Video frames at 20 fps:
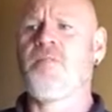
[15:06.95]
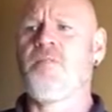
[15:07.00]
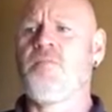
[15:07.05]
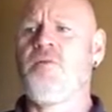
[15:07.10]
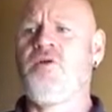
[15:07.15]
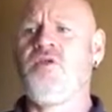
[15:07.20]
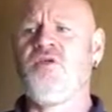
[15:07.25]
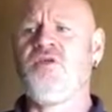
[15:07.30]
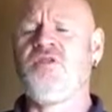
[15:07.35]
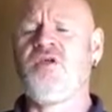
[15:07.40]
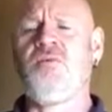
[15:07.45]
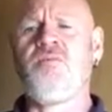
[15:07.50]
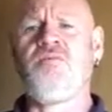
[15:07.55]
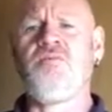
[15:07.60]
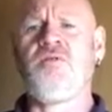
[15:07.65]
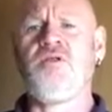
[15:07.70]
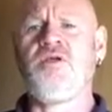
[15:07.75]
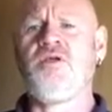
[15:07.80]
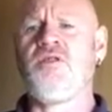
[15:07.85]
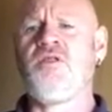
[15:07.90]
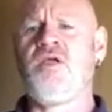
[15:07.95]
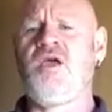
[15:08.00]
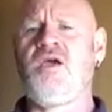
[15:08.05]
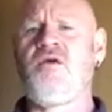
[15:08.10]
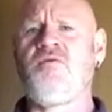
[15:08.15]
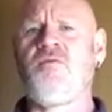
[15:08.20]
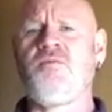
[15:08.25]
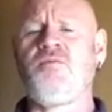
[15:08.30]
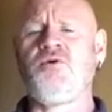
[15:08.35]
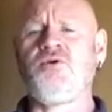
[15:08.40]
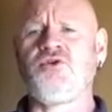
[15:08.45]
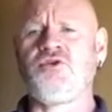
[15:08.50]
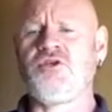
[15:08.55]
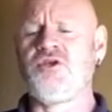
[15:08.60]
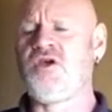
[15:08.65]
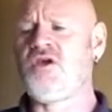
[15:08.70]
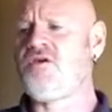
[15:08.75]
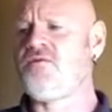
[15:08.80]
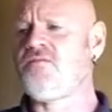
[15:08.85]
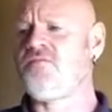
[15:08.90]
putting a double in there and pushing
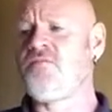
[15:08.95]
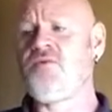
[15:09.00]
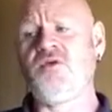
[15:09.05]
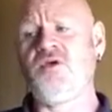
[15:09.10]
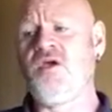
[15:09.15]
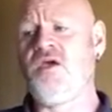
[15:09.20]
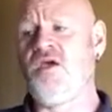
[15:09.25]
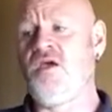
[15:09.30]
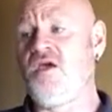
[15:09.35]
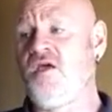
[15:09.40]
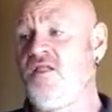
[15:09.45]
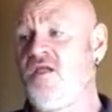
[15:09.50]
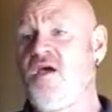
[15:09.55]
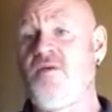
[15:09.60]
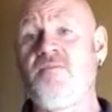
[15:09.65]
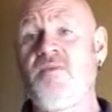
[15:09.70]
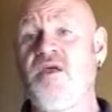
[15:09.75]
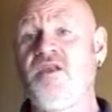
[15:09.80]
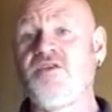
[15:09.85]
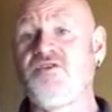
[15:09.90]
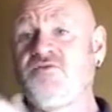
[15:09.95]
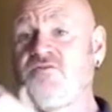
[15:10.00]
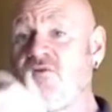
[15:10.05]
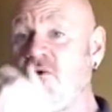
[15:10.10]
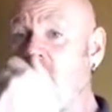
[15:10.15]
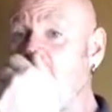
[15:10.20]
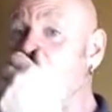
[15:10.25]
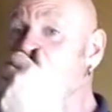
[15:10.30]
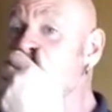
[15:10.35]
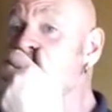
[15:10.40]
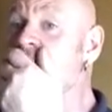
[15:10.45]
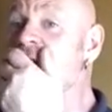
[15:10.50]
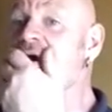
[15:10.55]
it, but that managed fine.